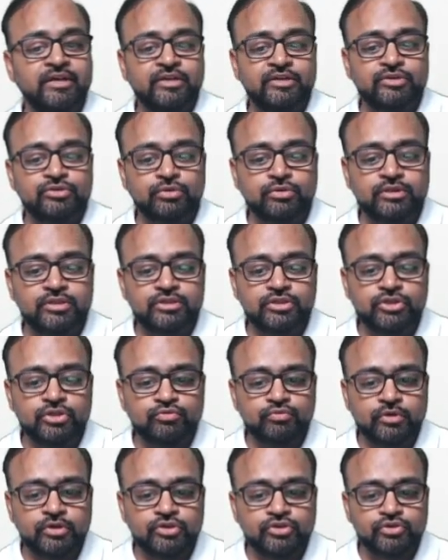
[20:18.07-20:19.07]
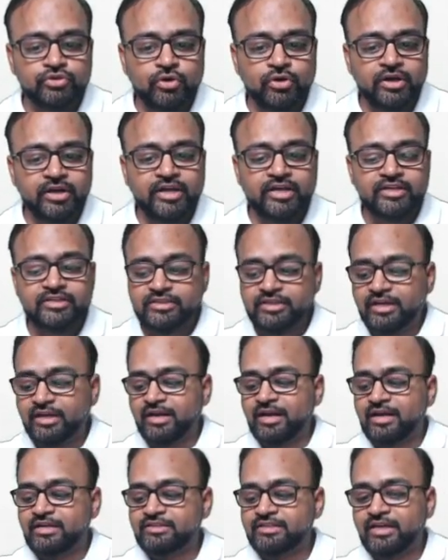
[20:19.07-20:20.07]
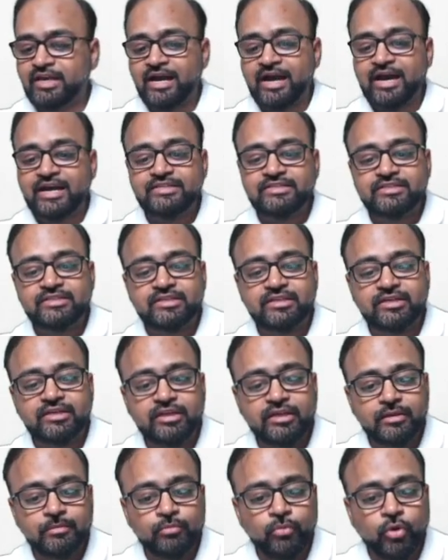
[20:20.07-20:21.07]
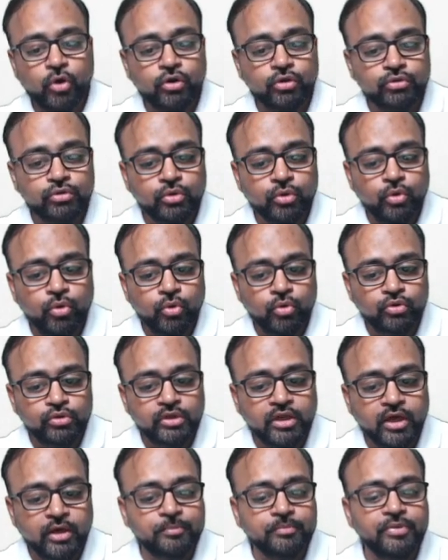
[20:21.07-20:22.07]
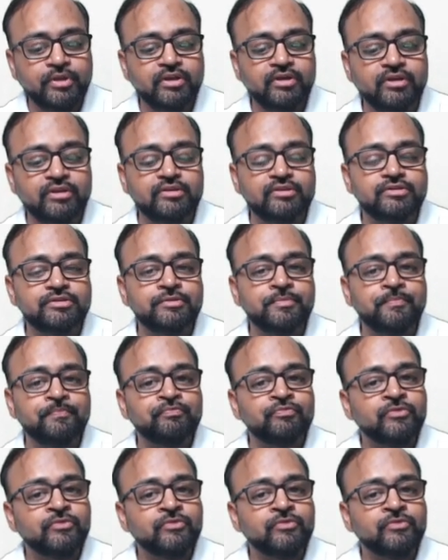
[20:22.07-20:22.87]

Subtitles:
So this is what is called as the classic ice cream on cone appearance,